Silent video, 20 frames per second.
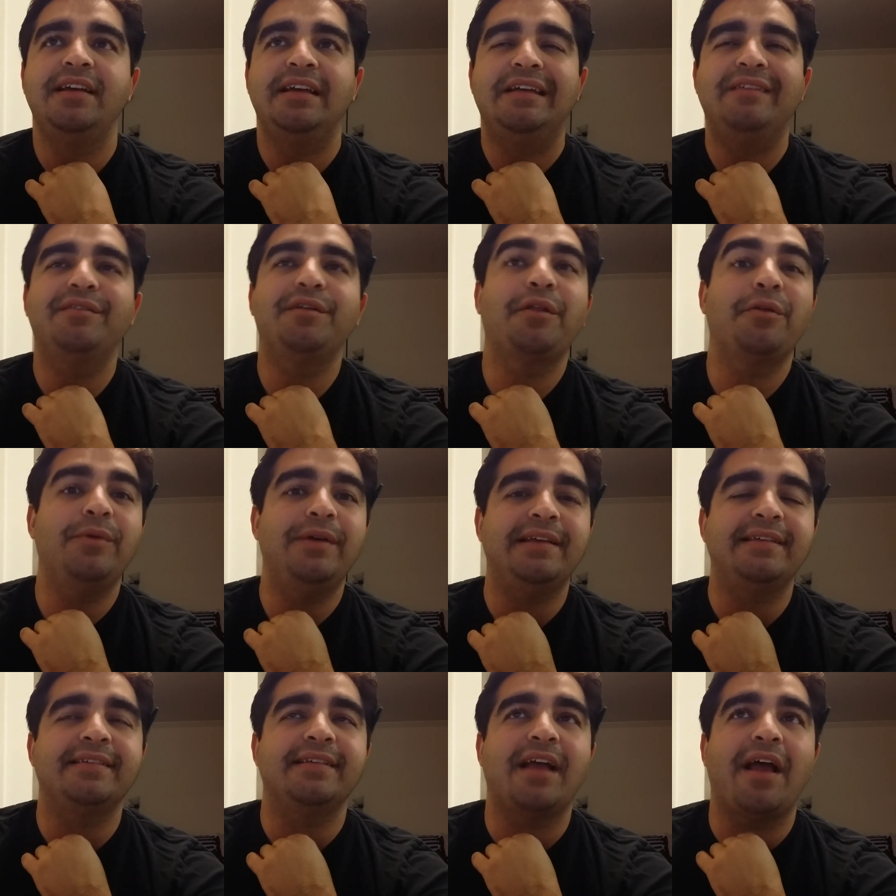Even
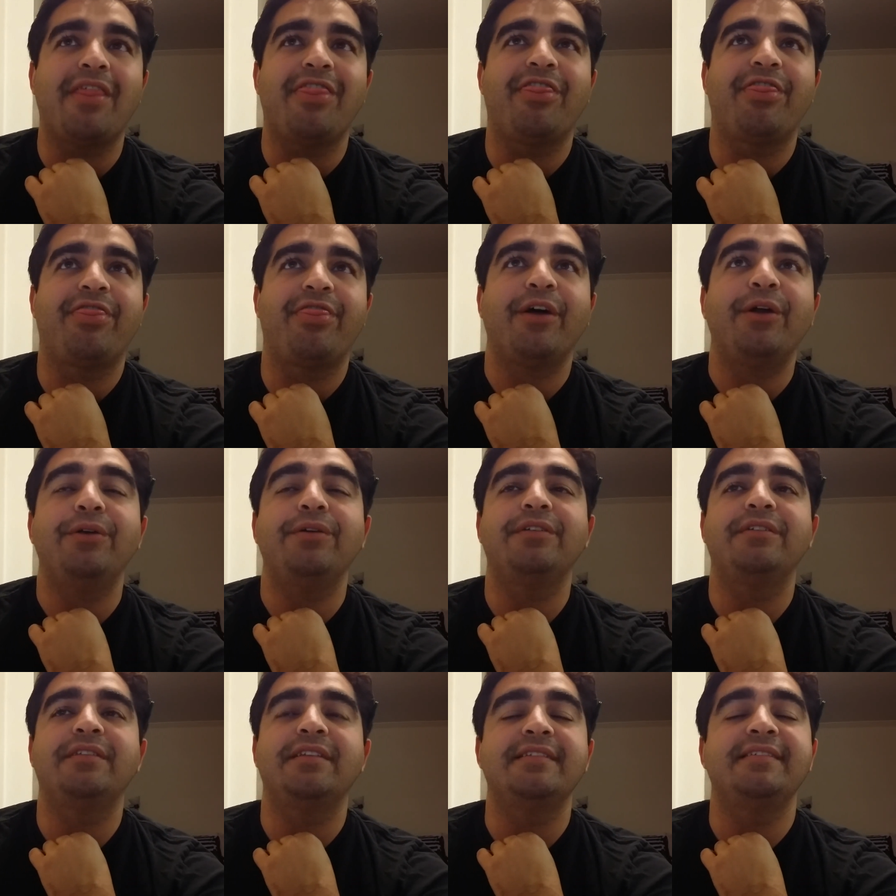though
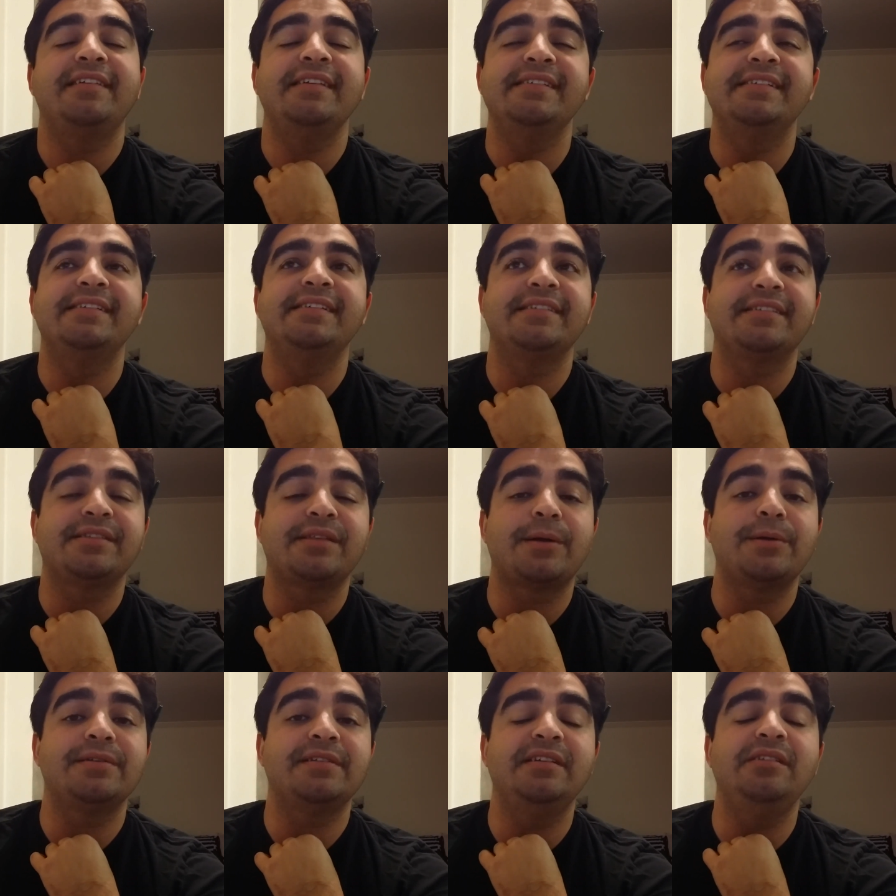the season is
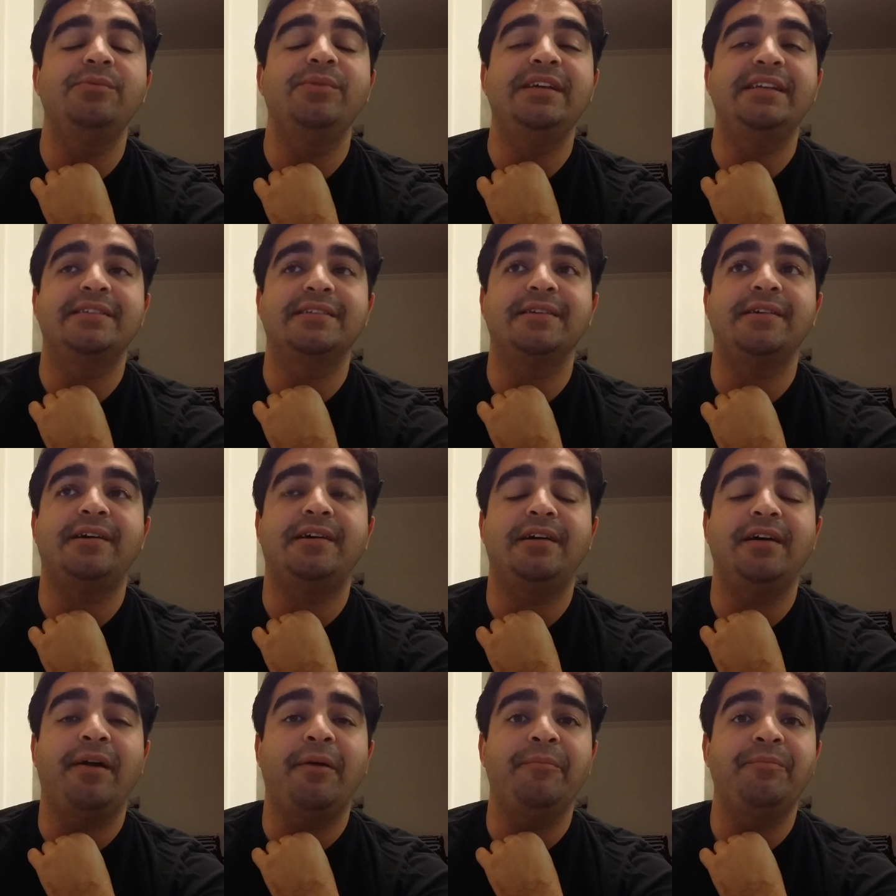13 weeks
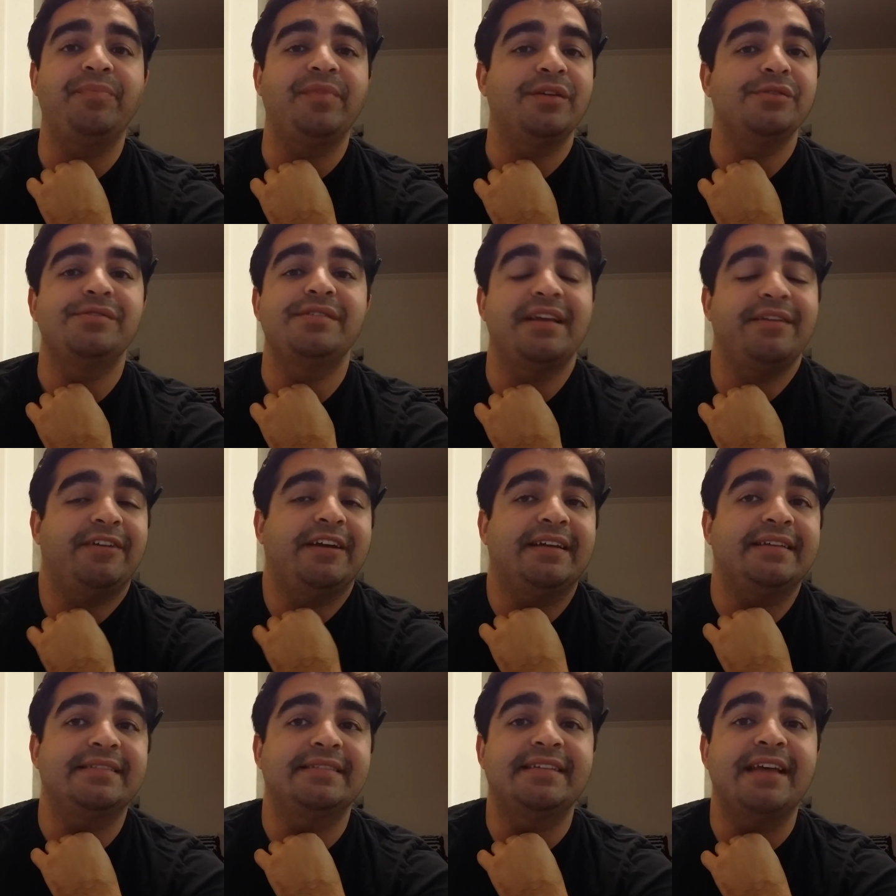long, you save
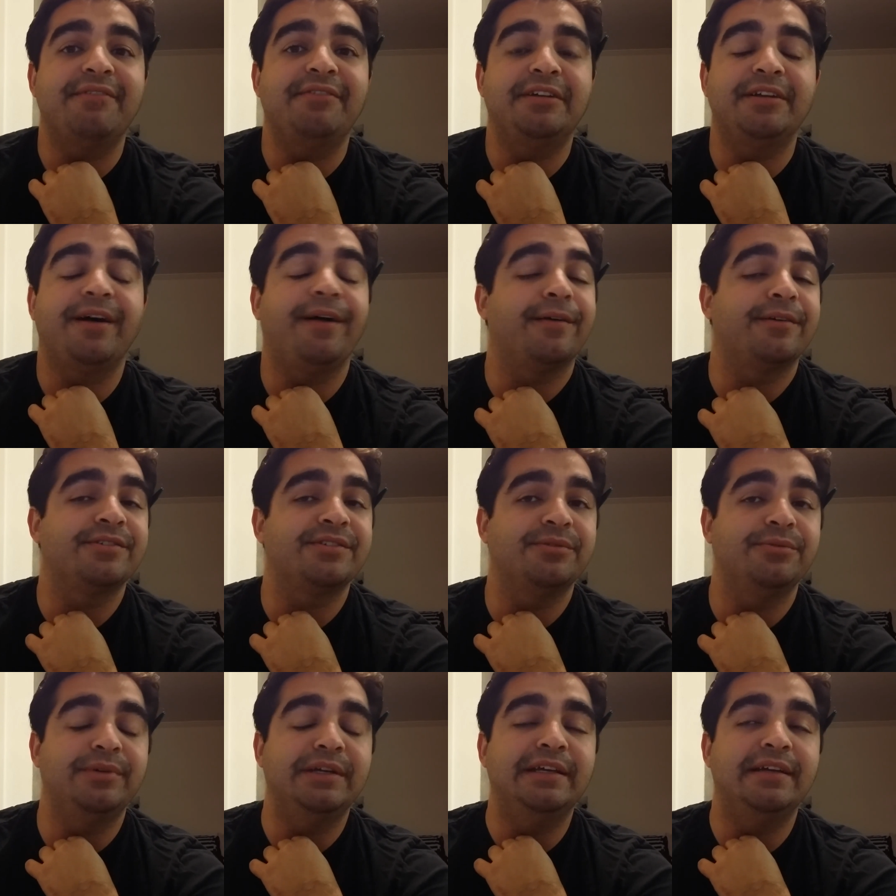like $7
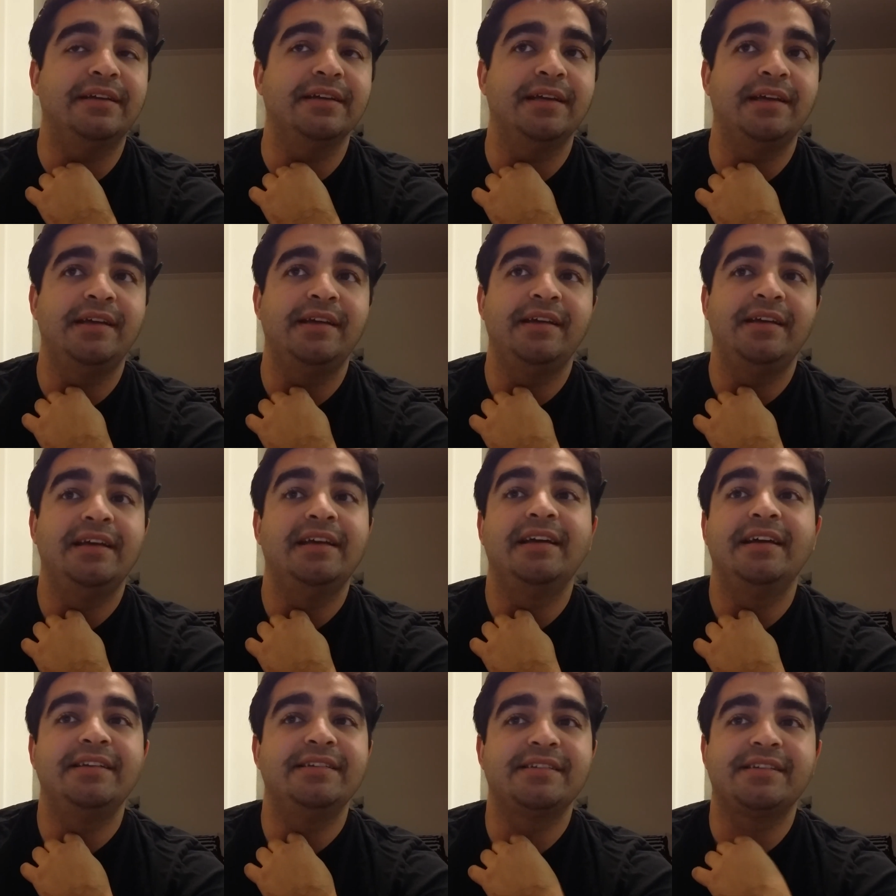a week
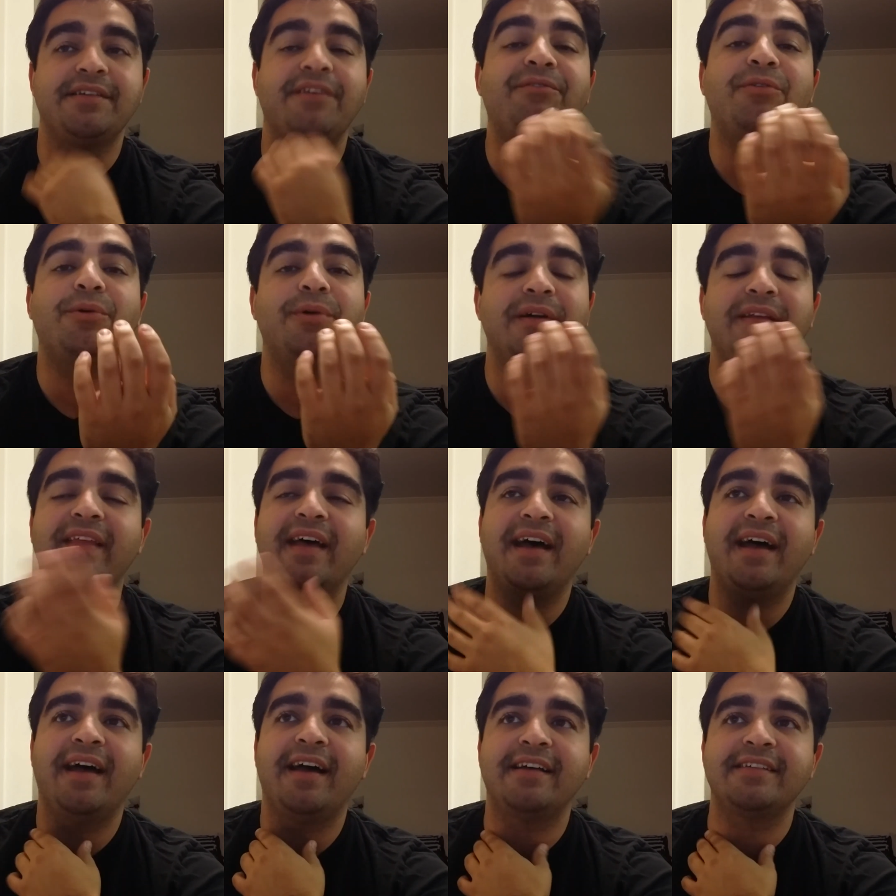and just avoid
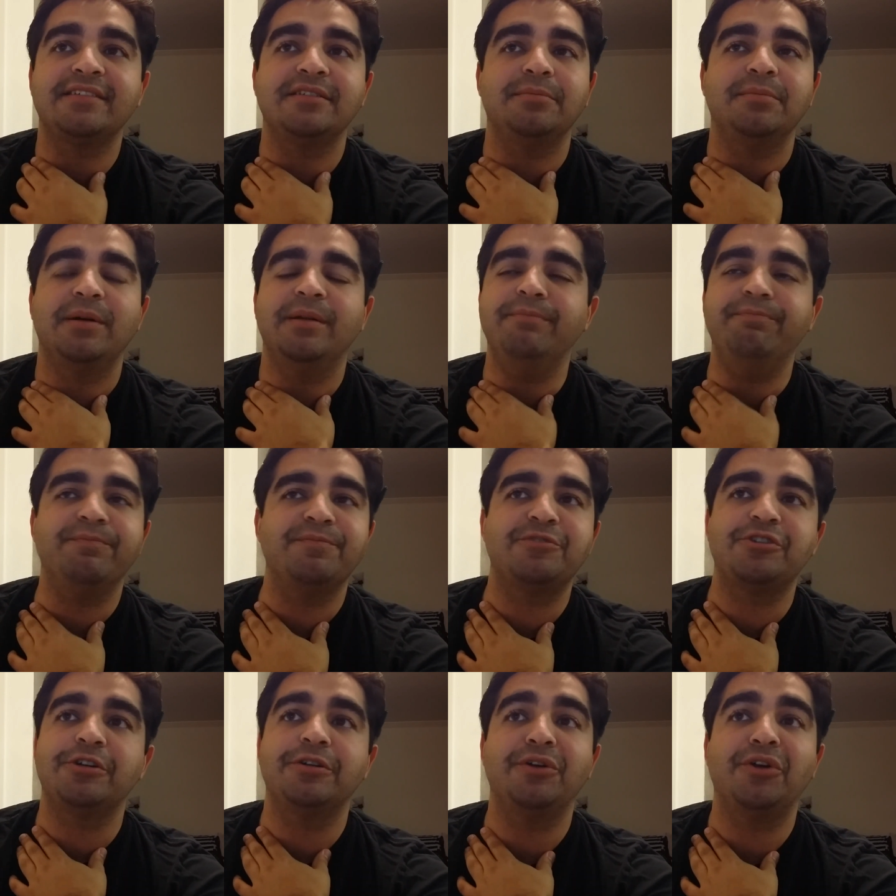that hassle. But
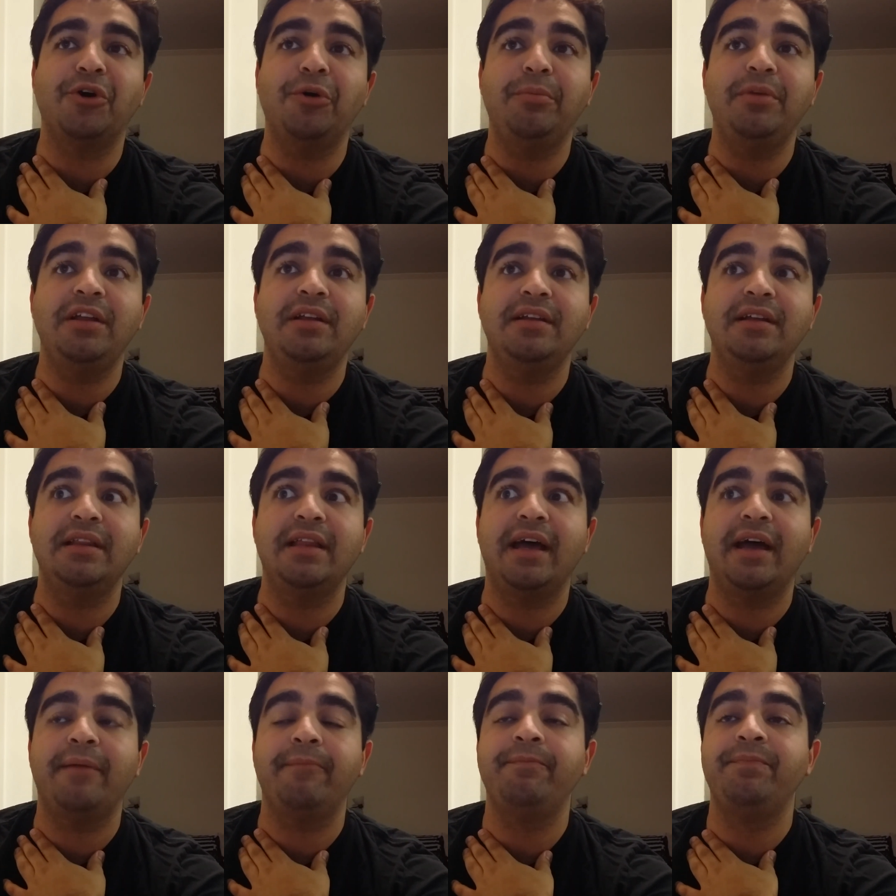I'm sure nobody did
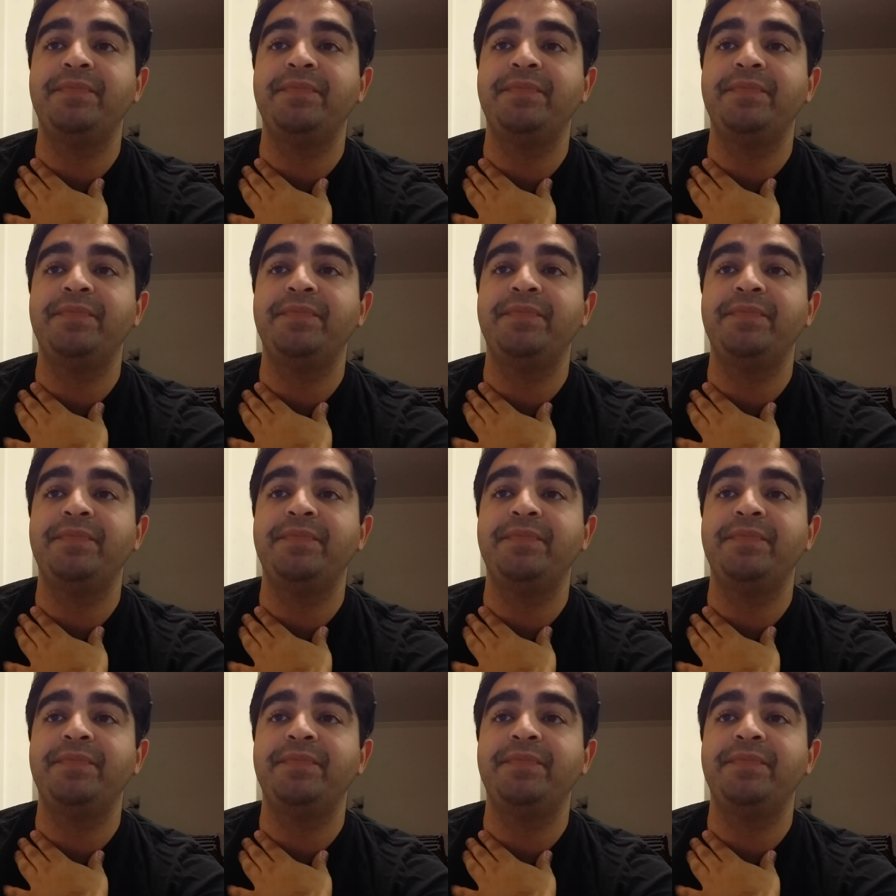that.